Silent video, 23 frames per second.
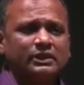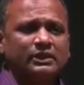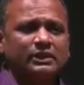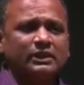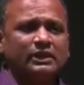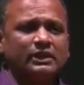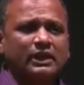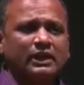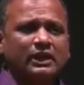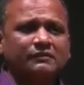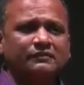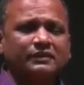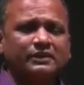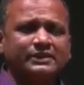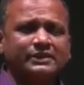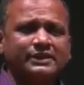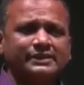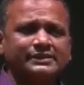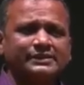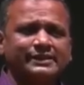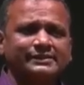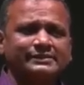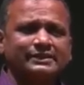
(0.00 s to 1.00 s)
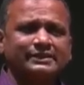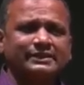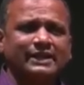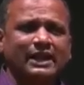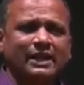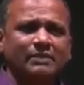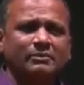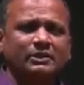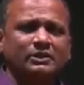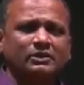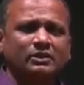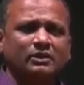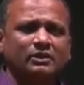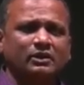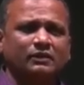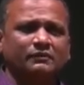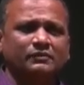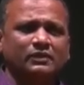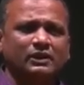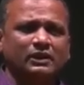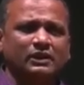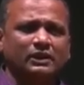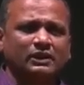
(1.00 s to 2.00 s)
and further it says the diameter of
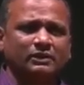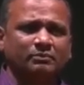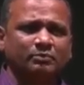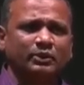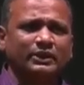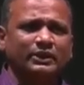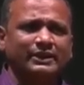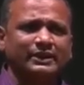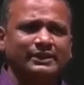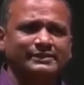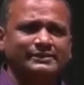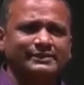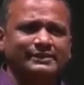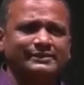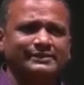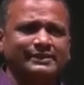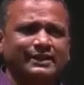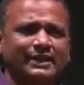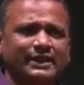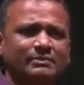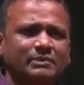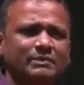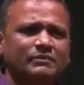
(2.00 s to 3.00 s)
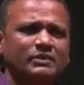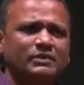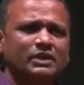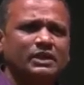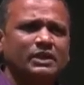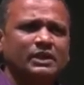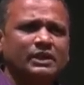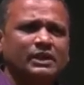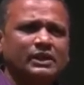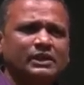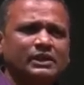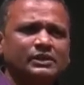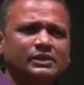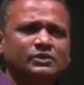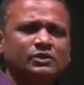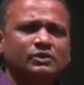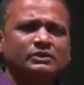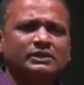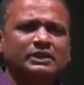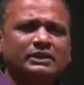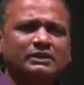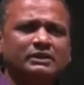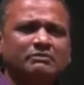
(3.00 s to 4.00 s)
the pulley is 600 mm. So
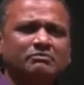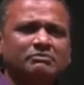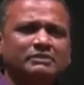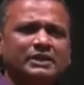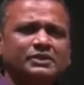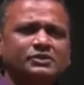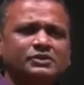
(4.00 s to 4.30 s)
the tension